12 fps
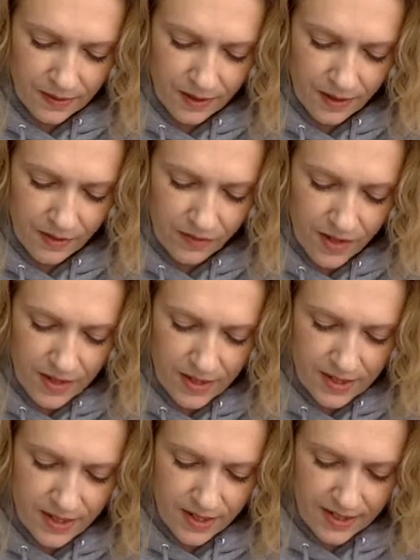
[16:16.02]
I find
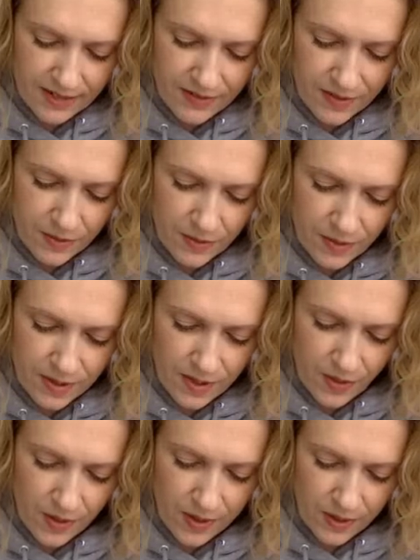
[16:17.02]
this activity really
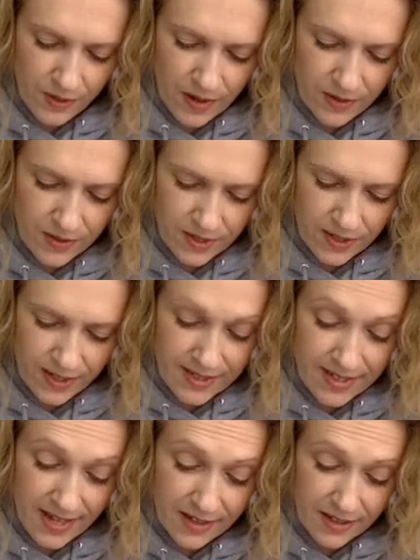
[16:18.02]
quite grounding and
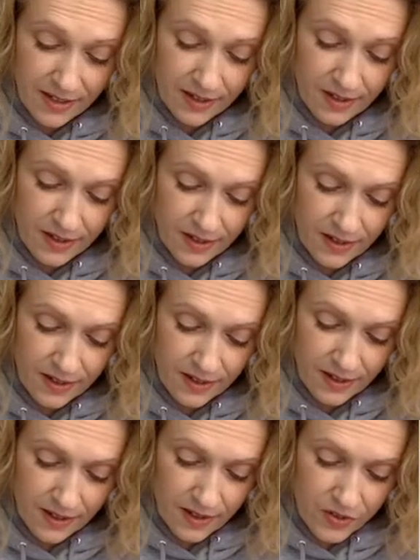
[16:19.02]
telling
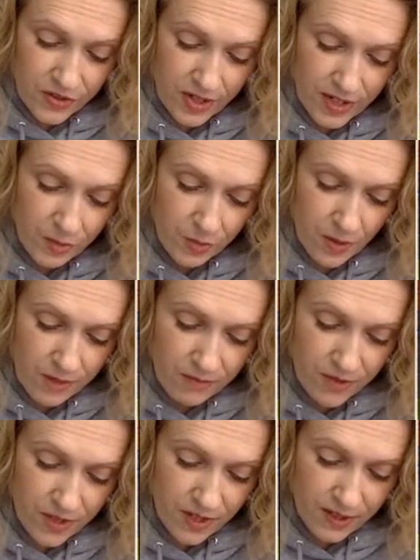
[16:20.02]
on days where I'm
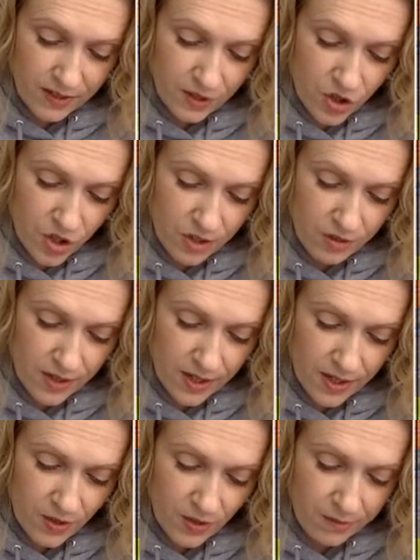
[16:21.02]
feeling a little
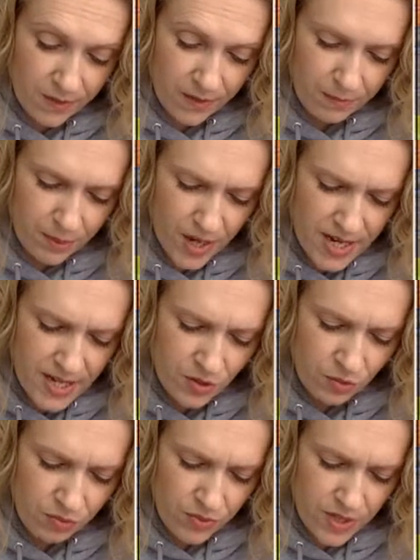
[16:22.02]
jittery or my brain
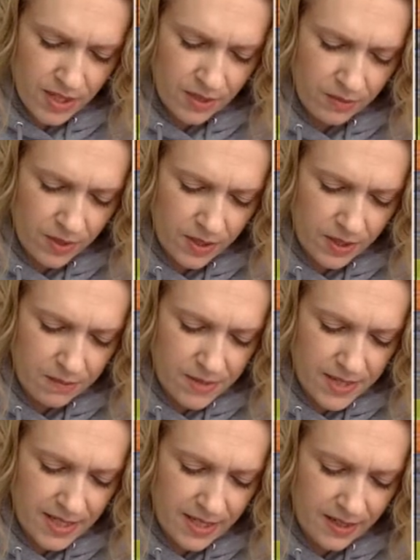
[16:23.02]
is really, really
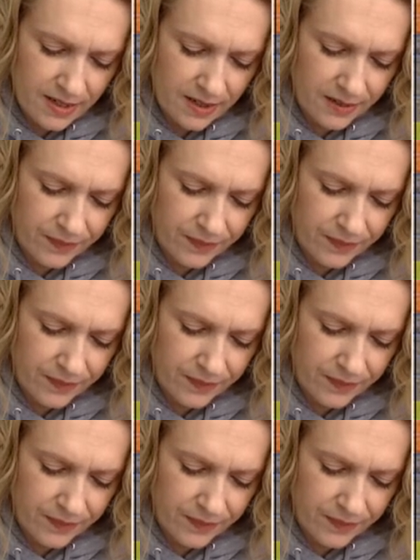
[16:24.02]
busy.